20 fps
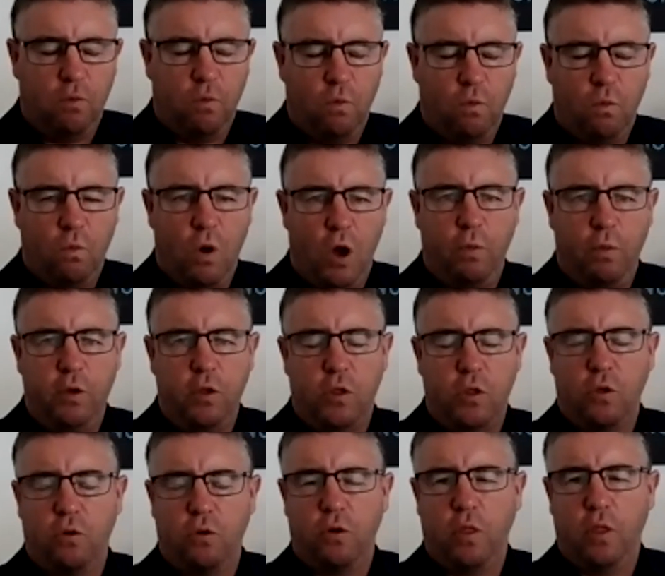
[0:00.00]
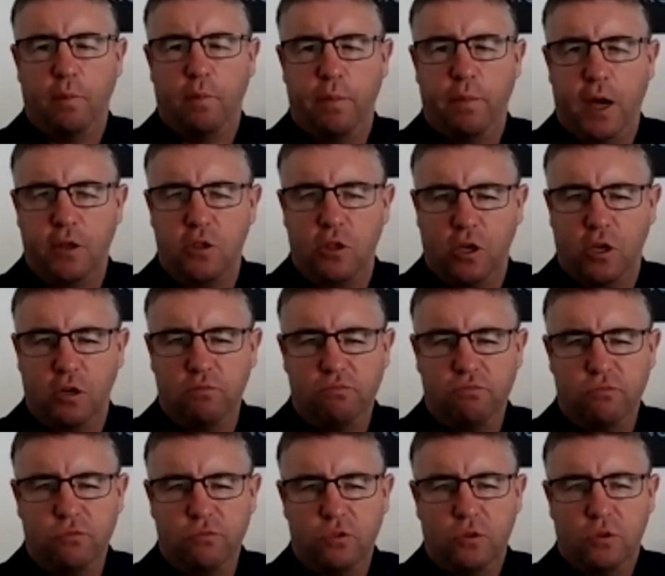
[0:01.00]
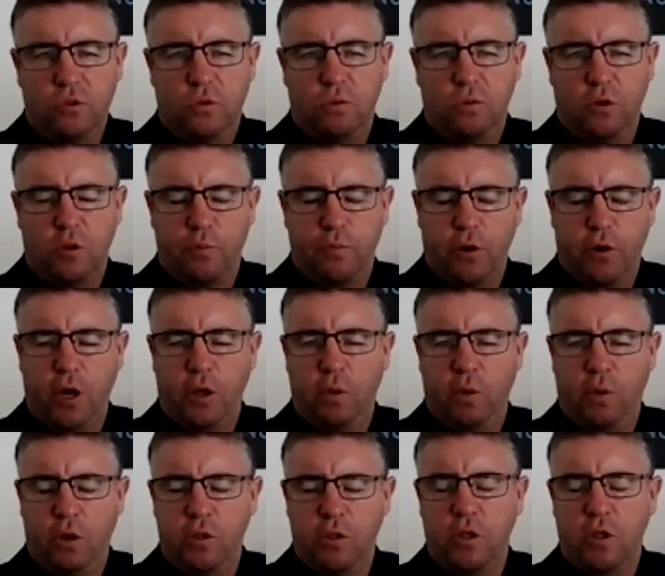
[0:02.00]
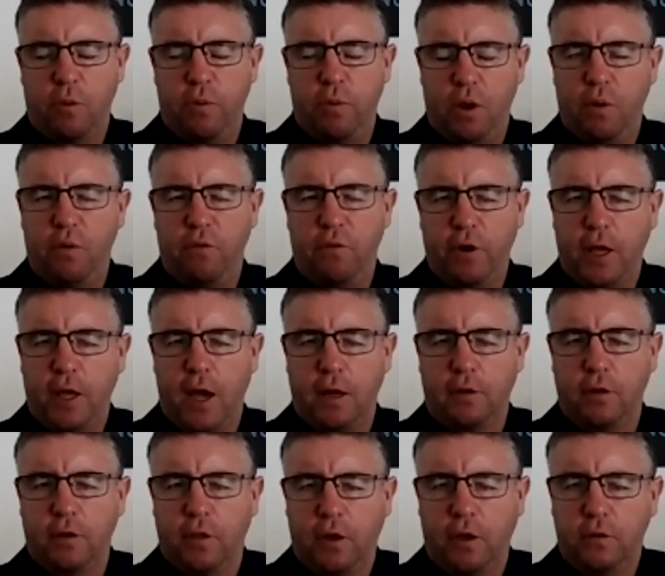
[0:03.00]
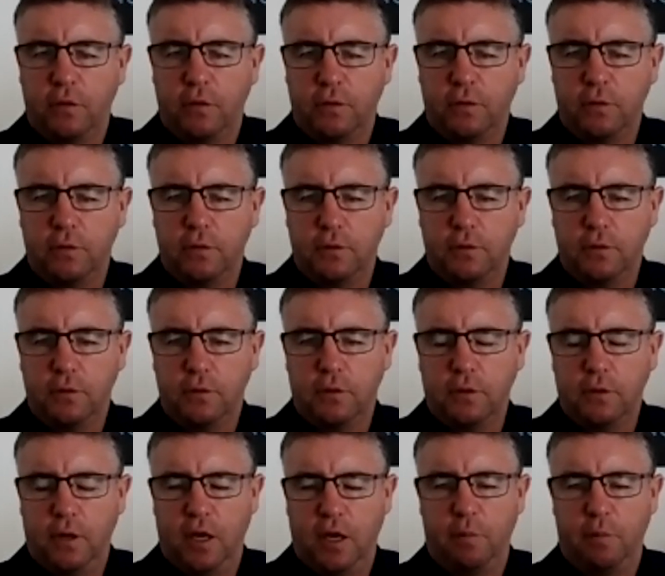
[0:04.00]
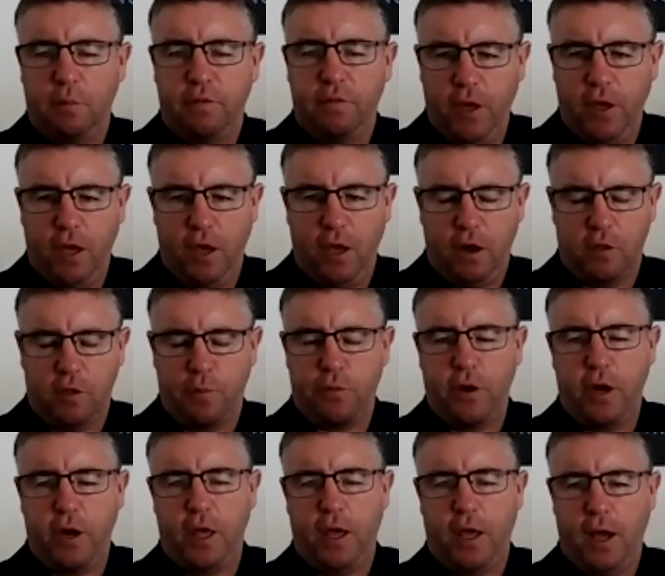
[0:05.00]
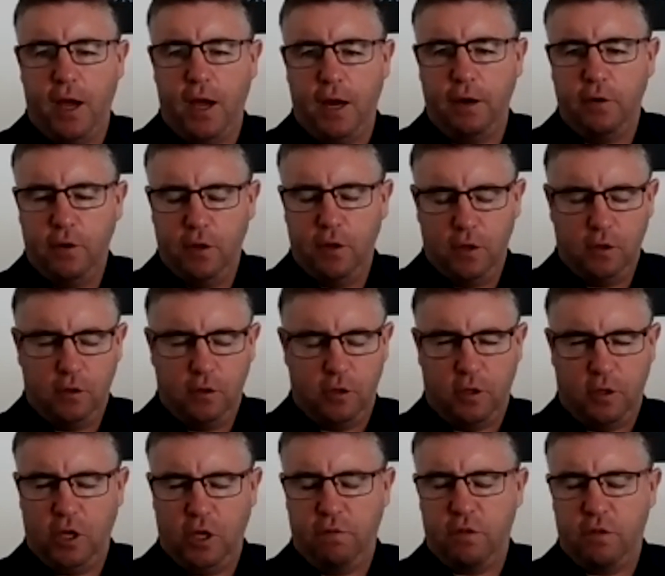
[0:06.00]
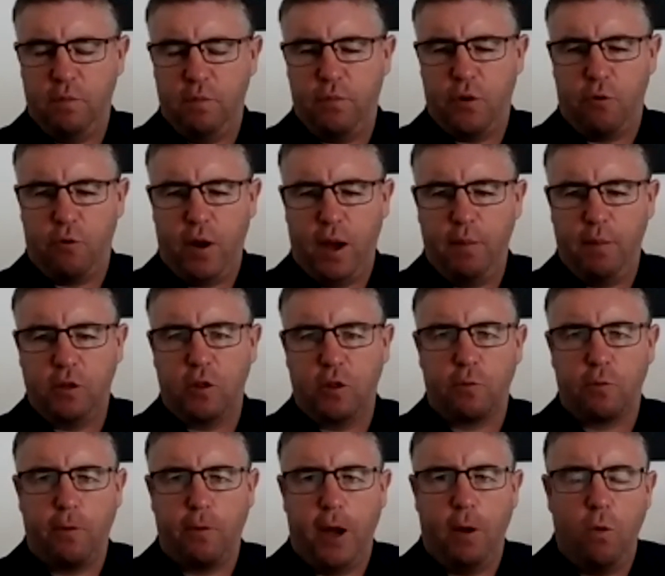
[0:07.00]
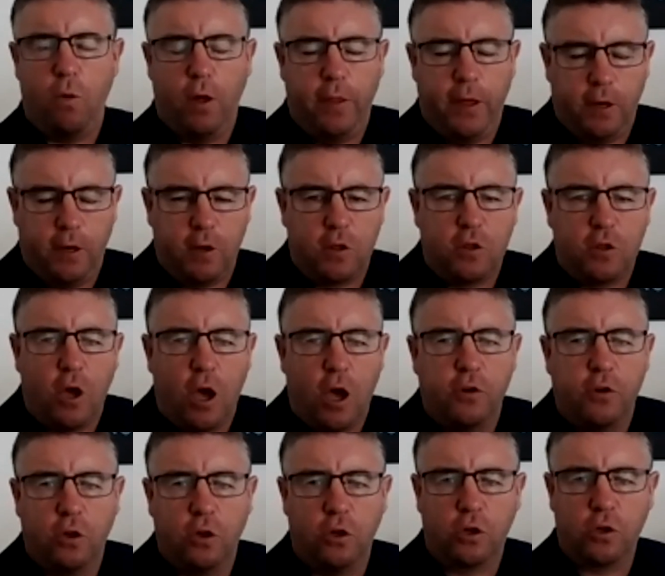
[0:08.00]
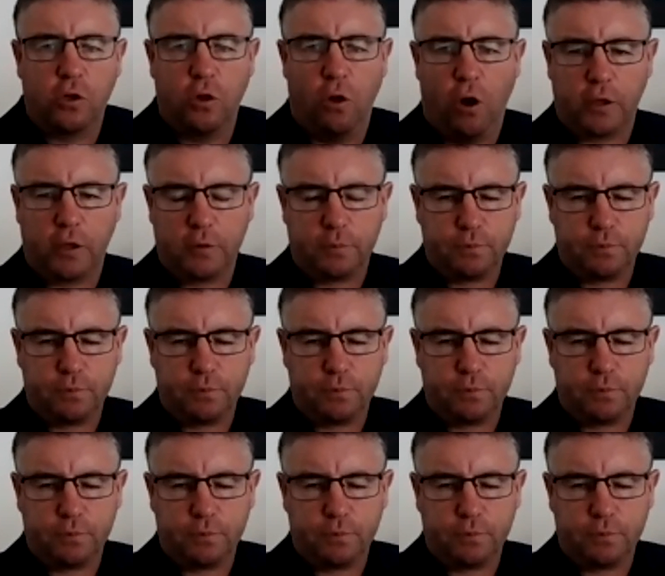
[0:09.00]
What we saw in the budget was pretty well Zippo in regard to that. Now, to be fair, it's pretty hard to give some parameters around what that is going to look like,